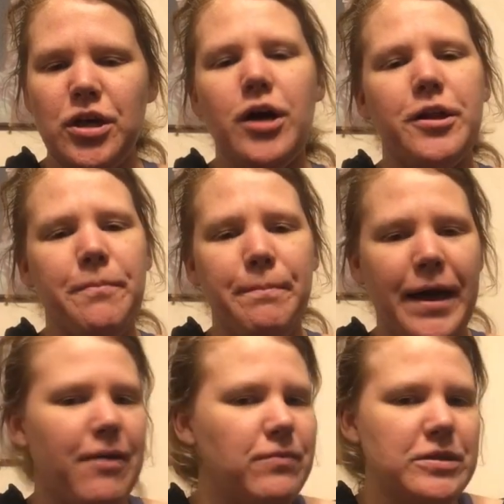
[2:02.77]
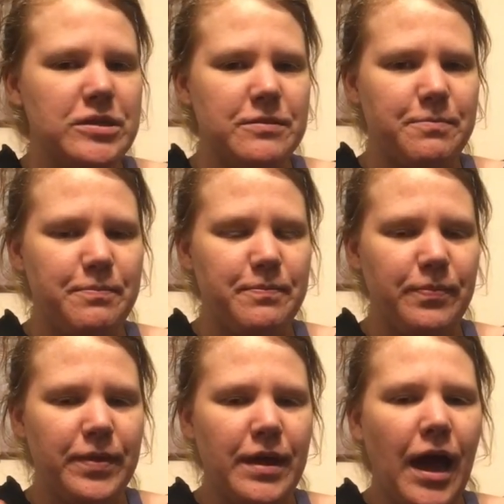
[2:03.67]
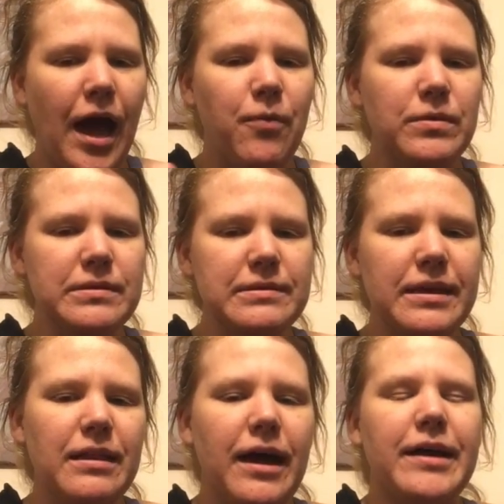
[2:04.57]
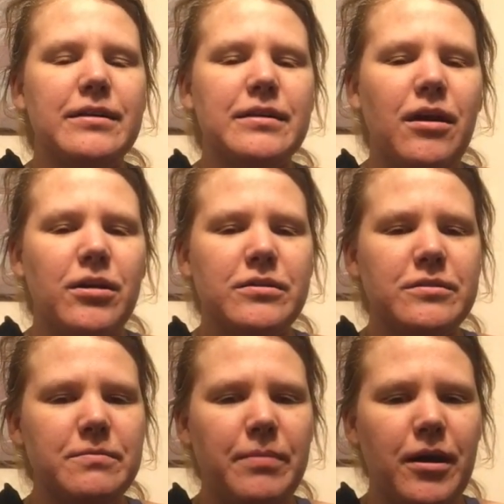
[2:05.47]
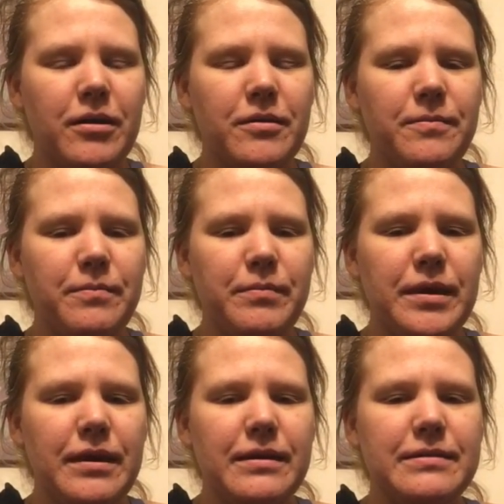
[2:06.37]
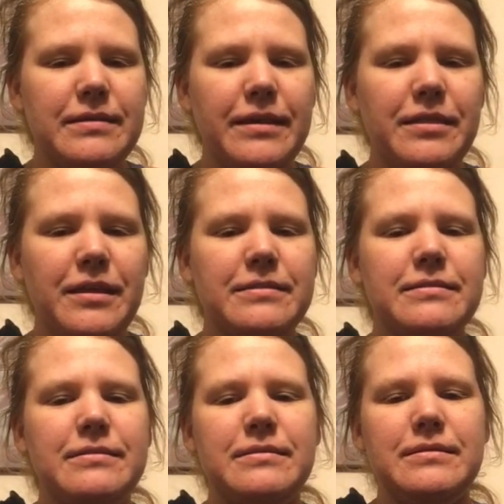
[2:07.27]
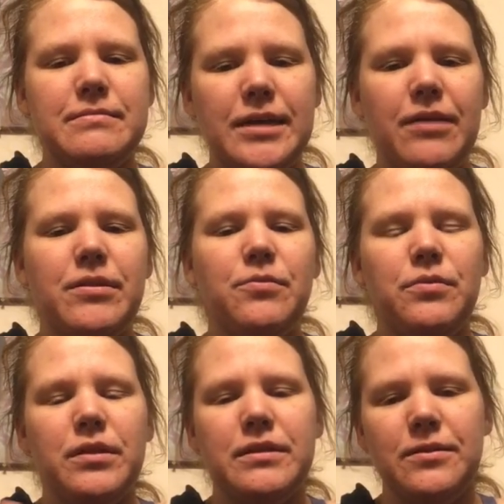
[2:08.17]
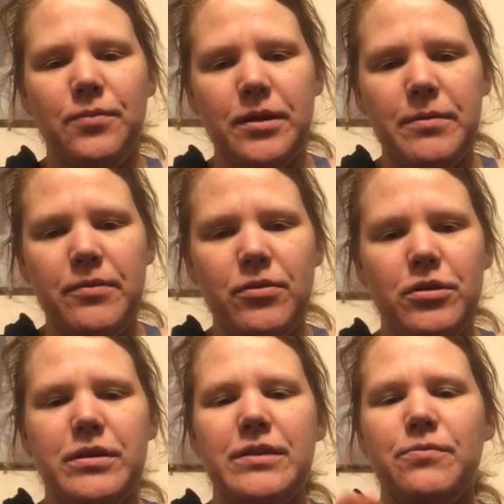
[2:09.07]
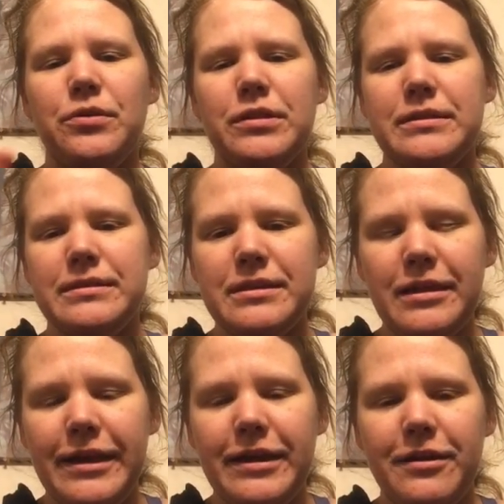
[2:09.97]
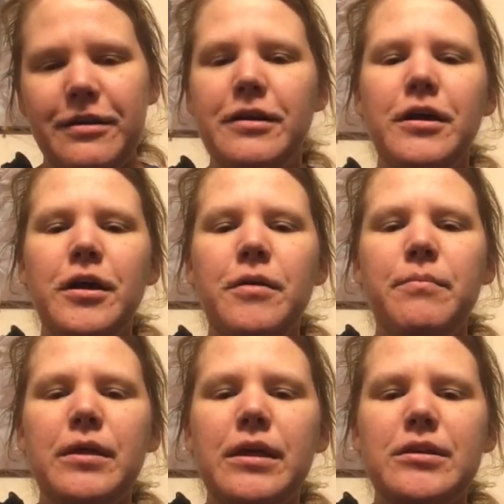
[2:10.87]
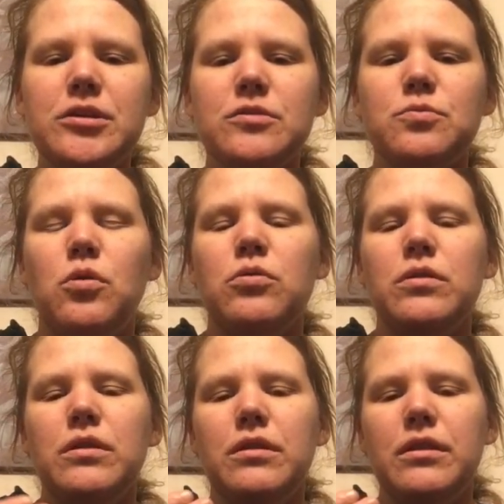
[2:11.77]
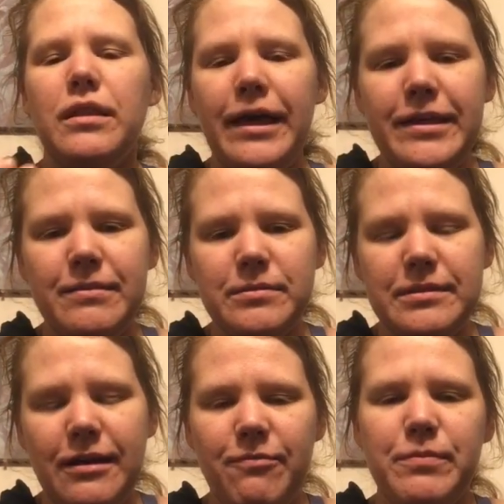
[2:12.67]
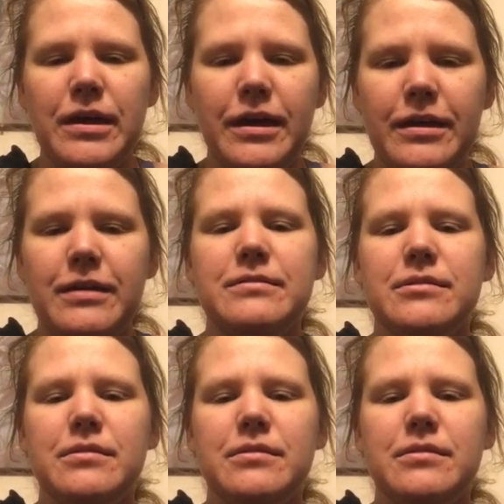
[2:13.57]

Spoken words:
on a bet, which is, I wouldn't say a lie on Harton's part, because I think deep down he really did want to be with her and he really did like her, but he just won't let himself, because